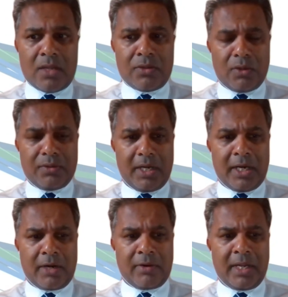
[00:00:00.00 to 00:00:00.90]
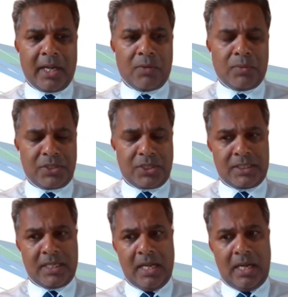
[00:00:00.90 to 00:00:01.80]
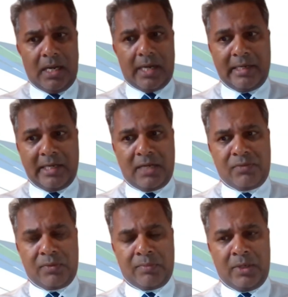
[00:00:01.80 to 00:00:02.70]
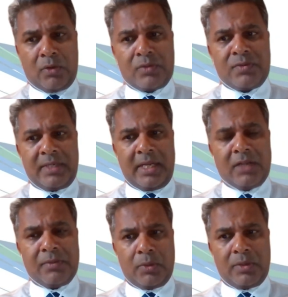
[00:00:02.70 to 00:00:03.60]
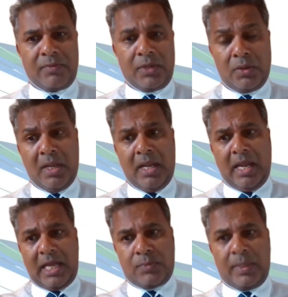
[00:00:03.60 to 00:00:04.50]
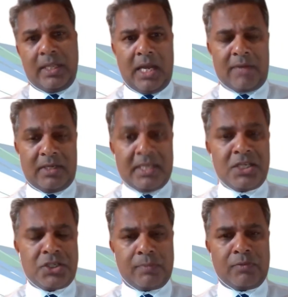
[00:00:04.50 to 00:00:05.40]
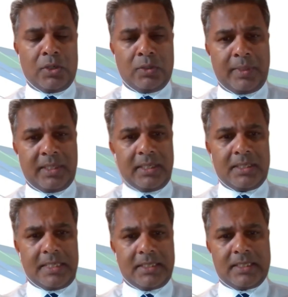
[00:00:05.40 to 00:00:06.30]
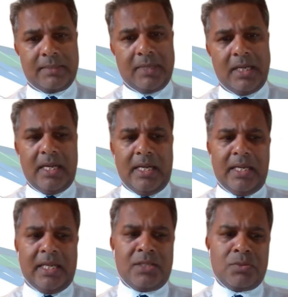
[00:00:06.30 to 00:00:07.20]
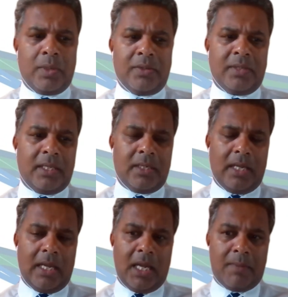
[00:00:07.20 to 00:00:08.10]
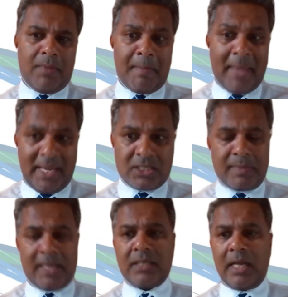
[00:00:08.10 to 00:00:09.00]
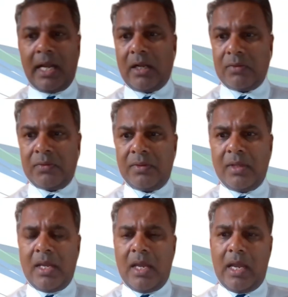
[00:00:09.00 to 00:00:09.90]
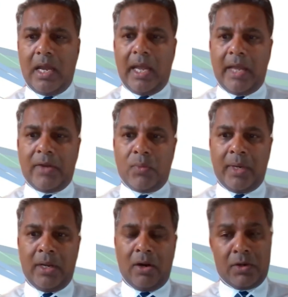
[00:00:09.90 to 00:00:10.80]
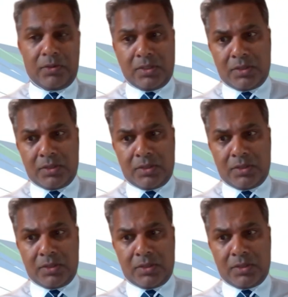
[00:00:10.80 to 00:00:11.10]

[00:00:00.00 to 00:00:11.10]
The other area I want to just highlight from an Oxford Health point of view, as we have a leadership role within the system, is within men's mental health. And we are